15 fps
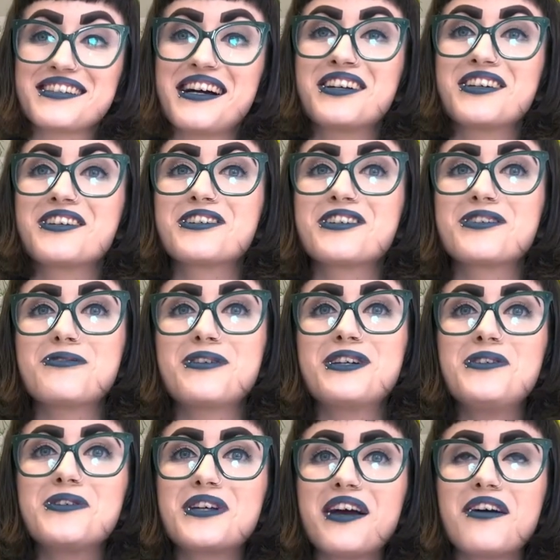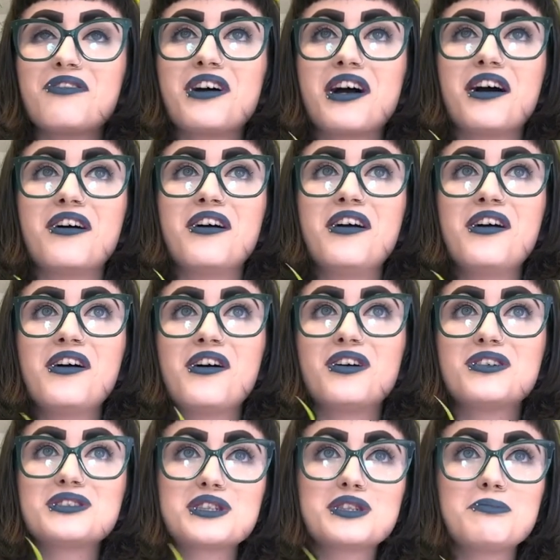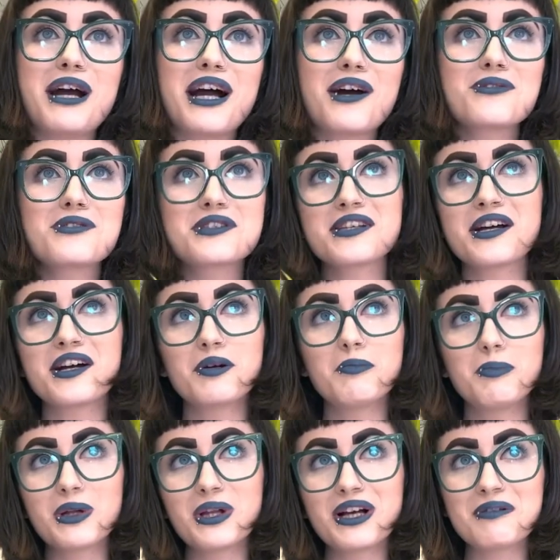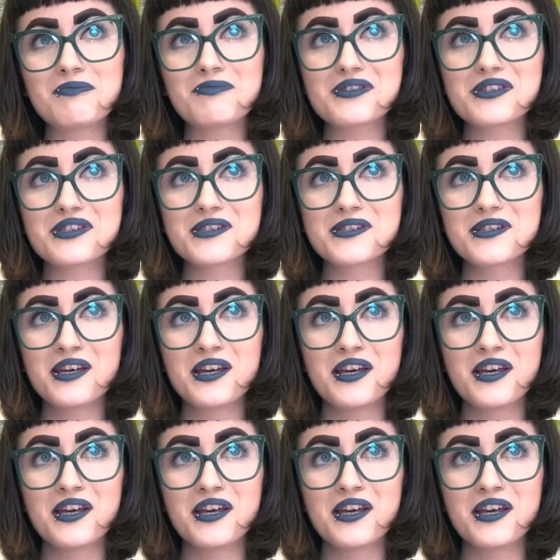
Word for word: I know that when you get that on some outside plants,